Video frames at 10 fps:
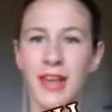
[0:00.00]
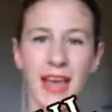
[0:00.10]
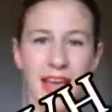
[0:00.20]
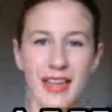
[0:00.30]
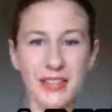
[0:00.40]

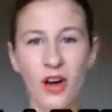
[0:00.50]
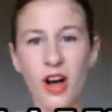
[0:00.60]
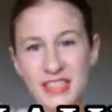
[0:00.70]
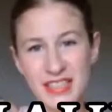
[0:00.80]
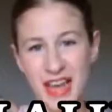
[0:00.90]
It's
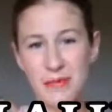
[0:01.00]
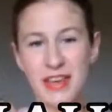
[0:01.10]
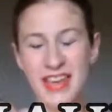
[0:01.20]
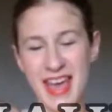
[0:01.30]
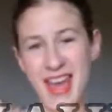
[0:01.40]
haul time
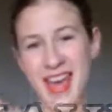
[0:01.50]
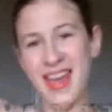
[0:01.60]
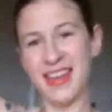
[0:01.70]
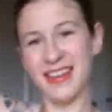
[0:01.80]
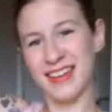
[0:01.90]

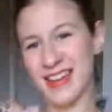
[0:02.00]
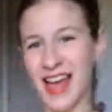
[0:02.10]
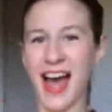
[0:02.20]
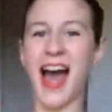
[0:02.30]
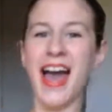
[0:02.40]
again!
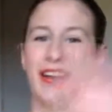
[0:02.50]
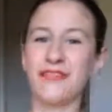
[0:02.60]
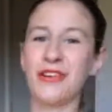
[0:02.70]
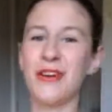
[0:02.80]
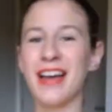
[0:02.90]
Hi
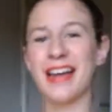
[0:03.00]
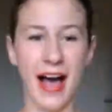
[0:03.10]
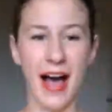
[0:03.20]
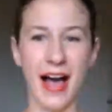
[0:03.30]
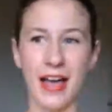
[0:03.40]
everyone!
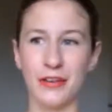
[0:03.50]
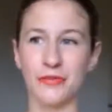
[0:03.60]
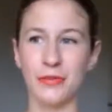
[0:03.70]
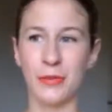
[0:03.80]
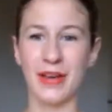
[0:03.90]
I've
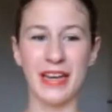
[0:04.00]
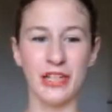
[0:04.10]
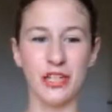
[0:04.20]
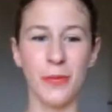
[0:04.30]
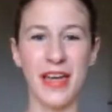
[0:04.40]

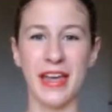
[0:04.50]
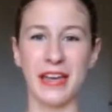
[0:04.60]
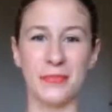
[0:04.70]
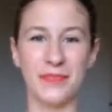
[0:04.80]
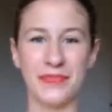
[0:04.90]
been
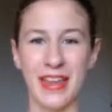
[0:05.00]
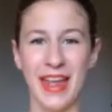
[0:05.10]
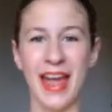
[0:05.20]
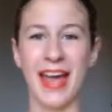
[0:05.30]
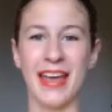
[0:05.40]
shopping
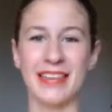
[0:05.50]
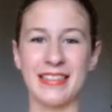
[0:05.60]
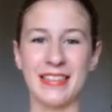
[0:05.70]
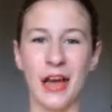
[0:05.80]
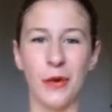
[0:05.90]

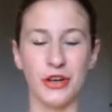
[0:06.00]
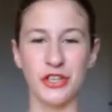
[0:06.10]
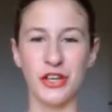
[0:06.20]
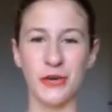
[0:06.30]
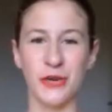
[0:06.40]
and I want
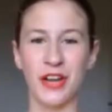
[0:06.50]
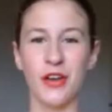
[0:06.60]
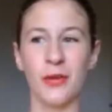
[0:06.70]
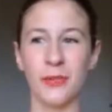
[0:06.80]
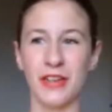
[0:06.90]
to show you what I
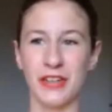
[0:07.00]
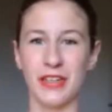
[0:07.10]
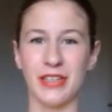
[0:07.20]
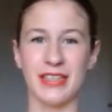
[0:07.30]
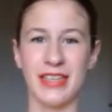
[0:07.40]
got
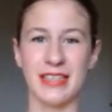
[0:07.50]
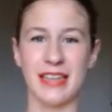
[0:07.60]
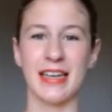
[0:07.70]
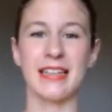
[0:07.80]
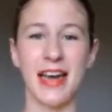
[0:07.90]
because it's
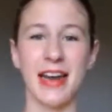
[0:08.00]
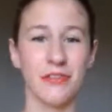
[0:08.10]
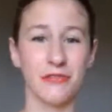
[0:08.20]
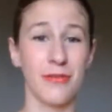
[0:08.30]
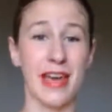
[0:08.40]

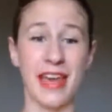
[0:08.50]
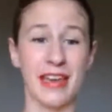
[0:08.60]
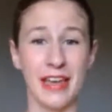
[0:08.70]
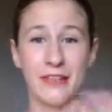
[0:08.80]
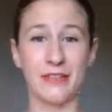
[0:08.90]
exciting for
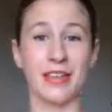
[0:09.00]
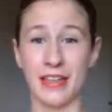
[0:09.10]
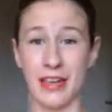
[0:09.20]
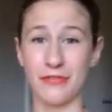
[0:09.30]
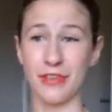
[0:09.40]
me
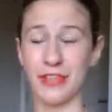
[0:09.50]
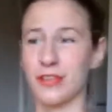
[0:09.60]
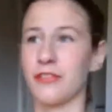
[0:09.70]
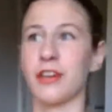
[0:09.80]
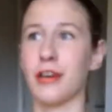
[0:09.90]
even if it's
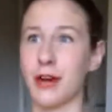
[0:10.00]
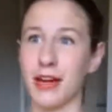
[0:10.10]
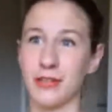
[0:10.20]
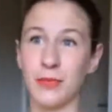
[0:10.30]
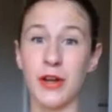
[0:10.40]
not for anyone
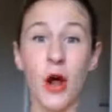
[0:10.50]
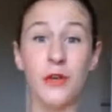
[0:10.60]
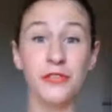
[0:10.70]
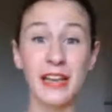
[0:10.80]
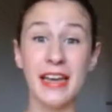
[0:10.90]
else but
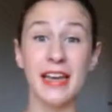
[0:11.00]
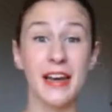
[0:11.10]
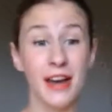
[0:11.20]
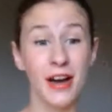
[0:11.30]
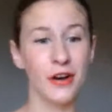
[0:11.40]
hopefully
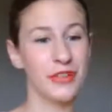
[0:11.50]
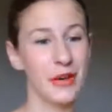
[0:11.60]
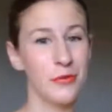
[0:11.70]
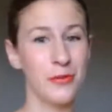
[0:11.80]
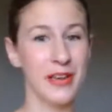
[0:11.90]
hopefully
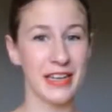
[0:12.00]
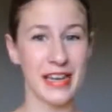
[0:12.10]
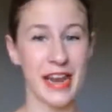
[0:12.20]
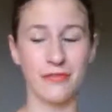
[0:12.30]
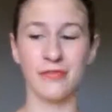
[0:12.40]
it will be
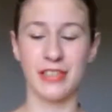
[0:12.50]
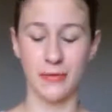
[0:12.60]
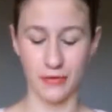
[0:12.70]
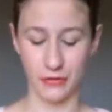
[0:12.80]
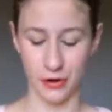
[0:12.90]
exciting for
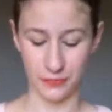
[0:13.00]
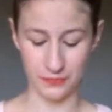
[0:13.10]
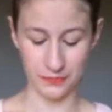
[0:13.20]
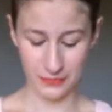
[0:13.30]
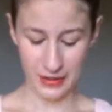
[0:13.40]
some of you.
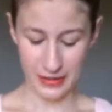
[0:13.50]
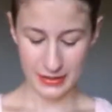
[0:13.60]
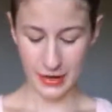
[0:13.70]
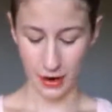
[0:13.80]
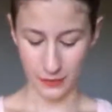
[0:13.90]

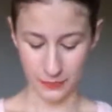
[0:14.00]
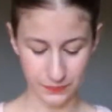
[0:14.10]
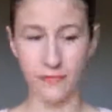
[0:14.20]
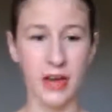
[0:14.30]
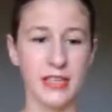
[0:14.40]
So
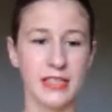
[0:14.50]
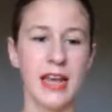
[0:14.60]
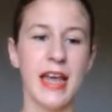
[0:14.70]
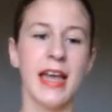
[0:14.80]
first